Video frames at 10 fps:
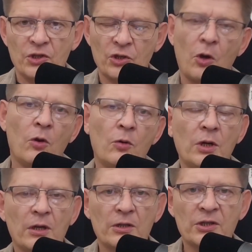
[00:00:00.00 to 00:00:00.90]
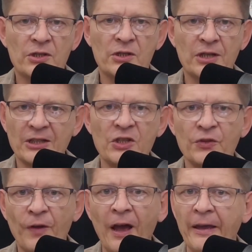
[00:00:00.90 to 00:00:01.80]
So,
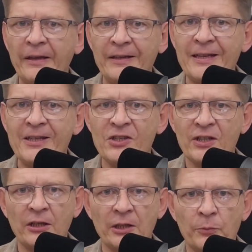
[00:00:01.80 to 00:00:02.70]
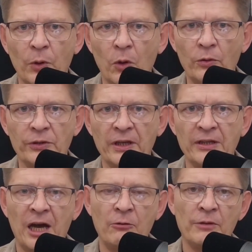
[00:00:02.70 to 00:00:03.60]
satisfying needs that are born
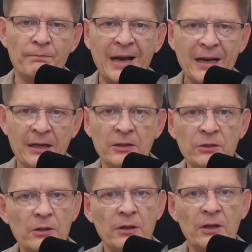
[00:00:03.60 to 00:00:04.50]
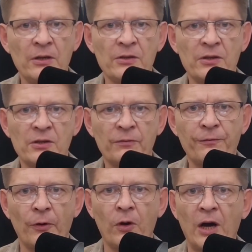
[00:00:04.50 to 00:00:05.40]
in our mind is
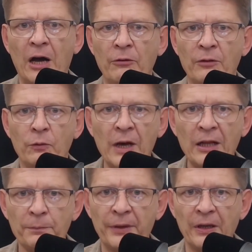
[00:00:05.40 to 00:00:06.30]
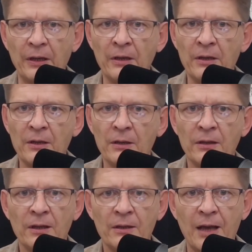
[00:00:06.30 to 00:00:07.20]
for our well being
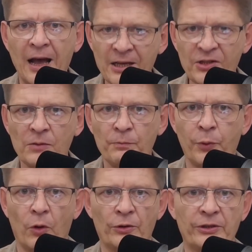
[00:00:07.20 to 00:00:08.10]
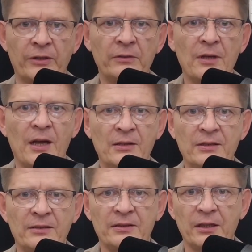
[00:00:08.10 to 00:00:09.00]
as important as
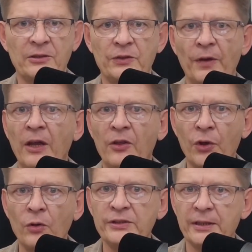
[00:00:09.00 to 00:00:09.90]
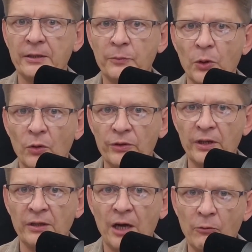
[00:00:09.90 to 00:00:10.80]
satisfying those that are born
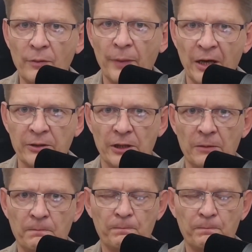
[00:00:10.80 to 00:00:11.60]
in our body.